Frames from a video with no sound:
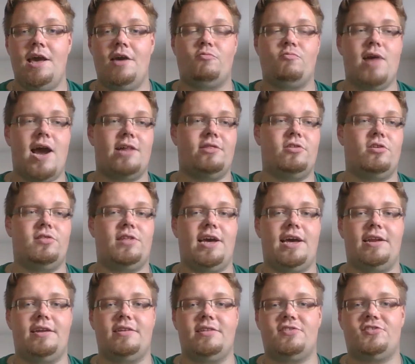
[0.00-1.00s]
rather
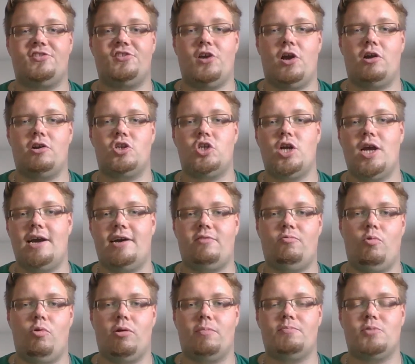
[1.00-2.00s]
than Star
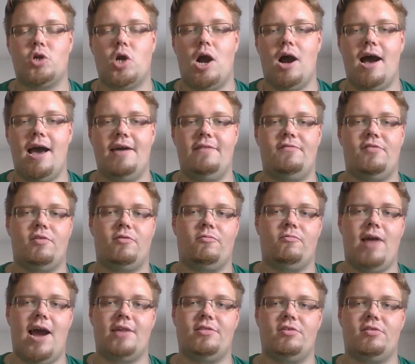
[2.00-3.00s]
Trek Warp Drive,
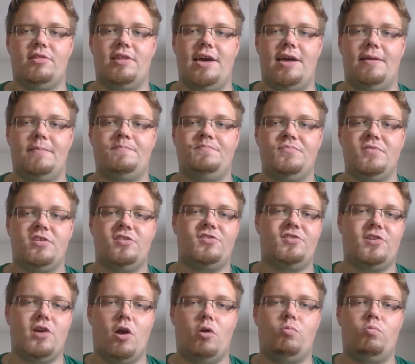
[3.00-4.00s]
rather than
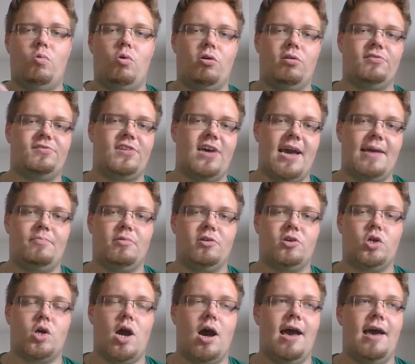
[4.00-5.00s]
Star Wars
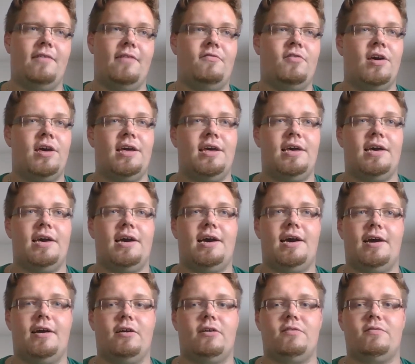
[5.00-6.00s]
Hyperdrive,
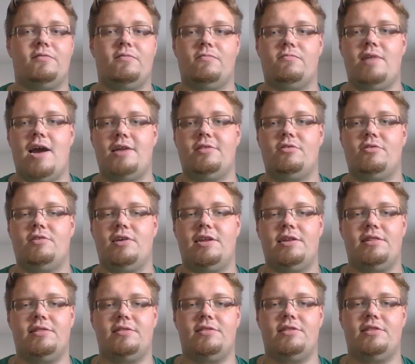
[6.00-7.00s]
rather
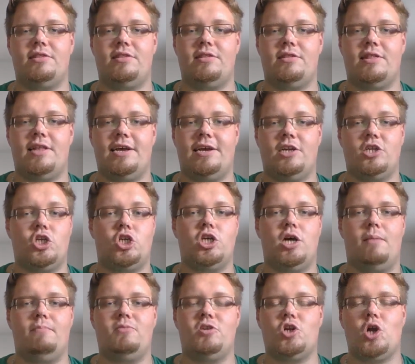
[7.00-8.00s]
than like a
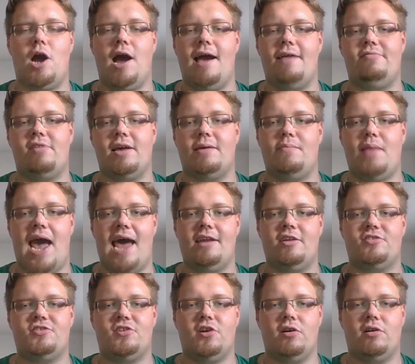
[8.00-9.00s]
jump drive like
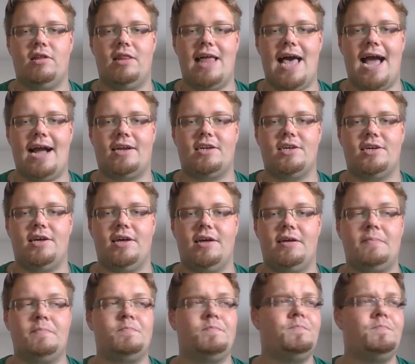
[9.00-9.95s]
Battlestar Galactica.